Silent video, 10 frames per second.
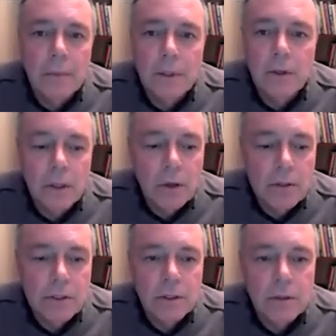You can
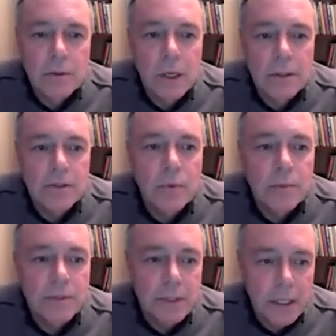also, on this
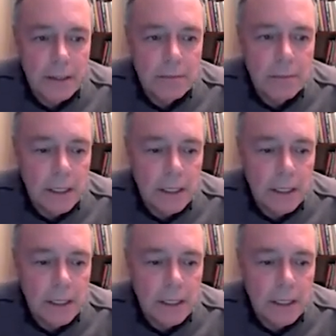website,